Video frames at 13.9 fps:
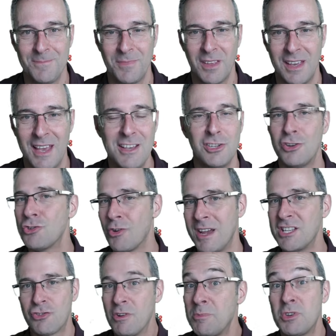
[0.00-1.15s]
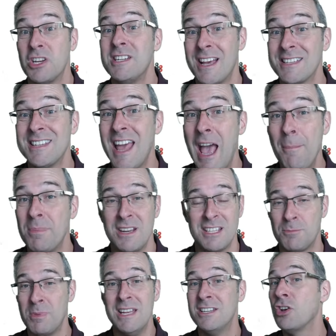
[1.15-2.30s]
Okay, so transcription doesn't happen. It's
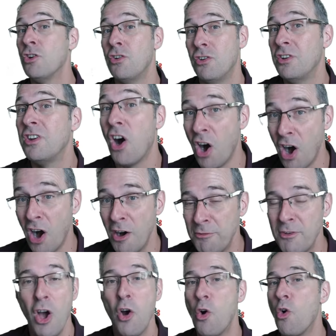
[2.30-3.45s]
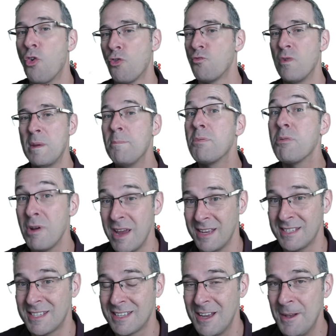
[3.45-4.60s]
been turned off or
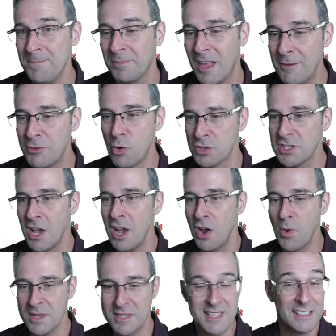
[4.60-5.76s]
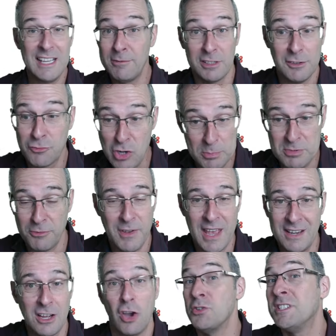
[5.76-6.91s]
repressed. Of course, once the level of tryptophan
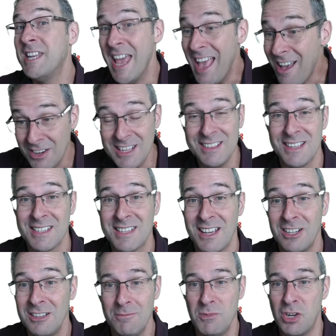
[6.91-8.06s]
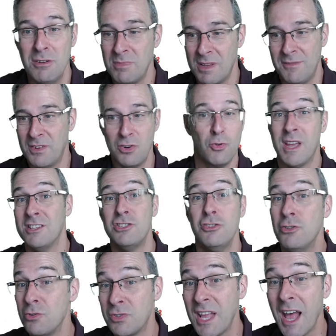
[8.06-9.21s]
goes down in the cell, if it all gets
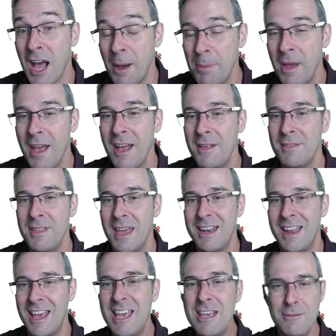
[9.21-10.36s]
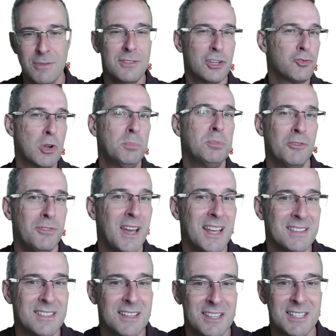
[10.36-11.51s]
used up, then even the tryptophans
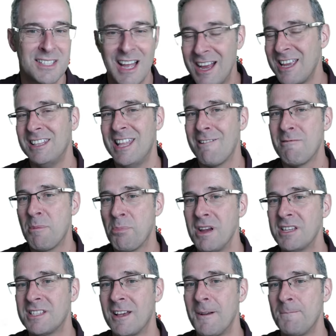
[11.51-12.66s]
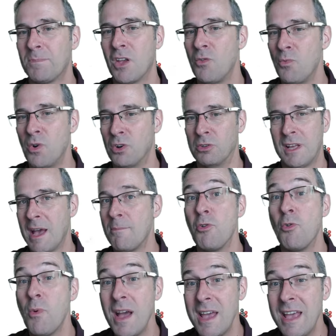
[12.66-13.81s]
that are stuck in that repressor will come
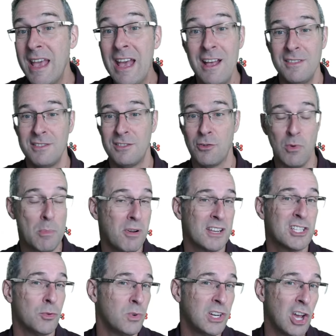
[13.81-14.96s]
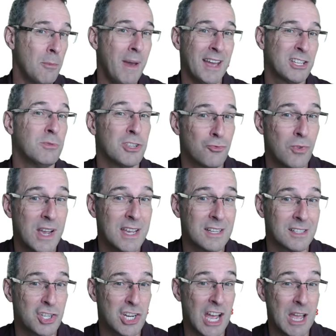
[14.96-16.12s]
away. The repressor would go back to its regular
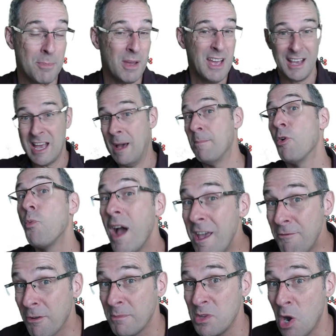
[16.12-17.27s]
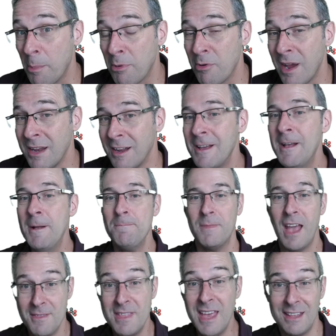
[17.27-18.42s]
shape, come away from the operator,
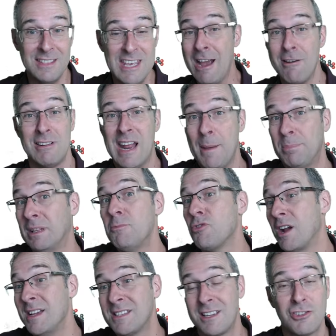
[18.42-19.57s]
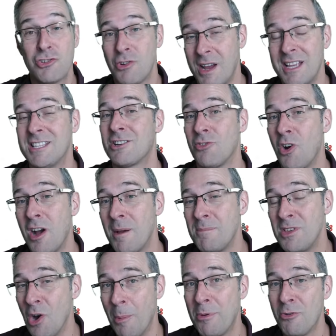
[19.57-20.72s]
and then the RNA polymerase can transcribe the
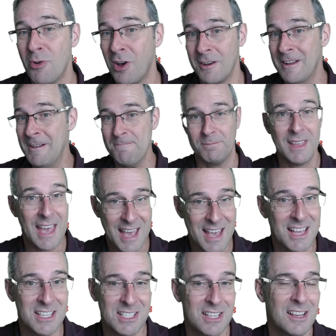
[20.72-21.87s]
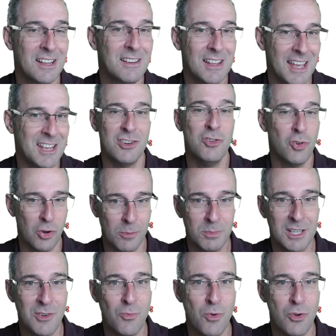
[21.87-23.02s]
operon as it
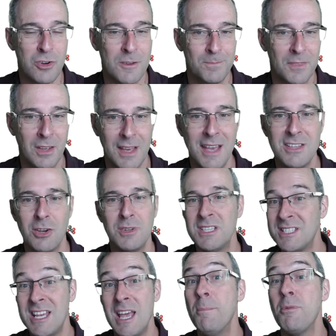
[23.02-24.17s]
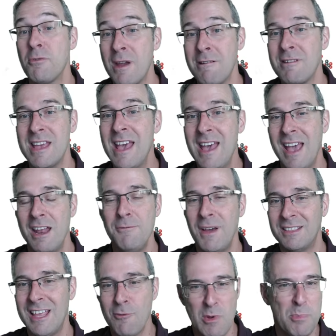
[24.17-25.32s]
normally would. Okay, so it's temporary. In fact,
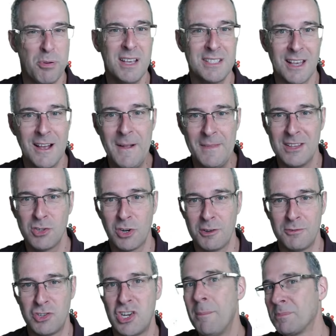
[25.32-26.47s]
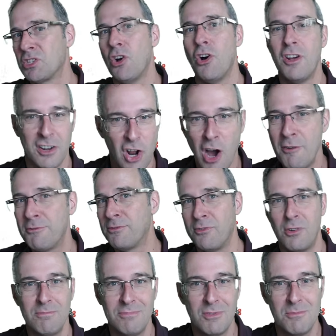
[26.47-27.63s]
that repressor sort of jumps on and off,
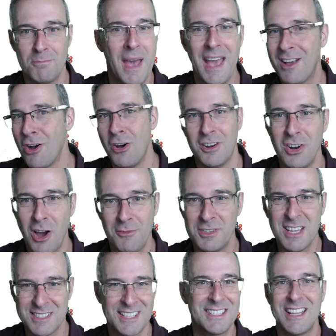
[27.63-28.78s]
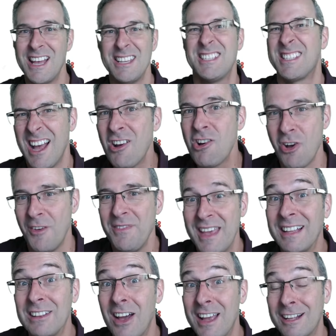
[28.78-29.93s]
back on and off. It doesn't stay stuck on there
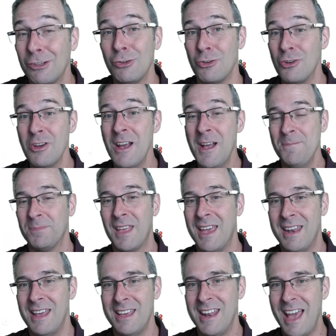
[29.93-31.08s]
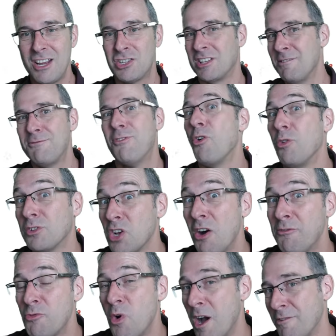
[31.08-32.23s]
like glue. It actually falls off
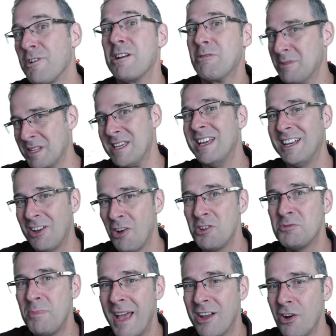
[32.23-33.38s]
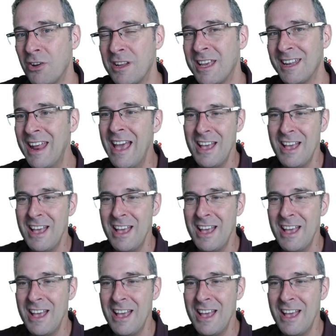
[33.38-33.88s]
quite frequently and goes back on again.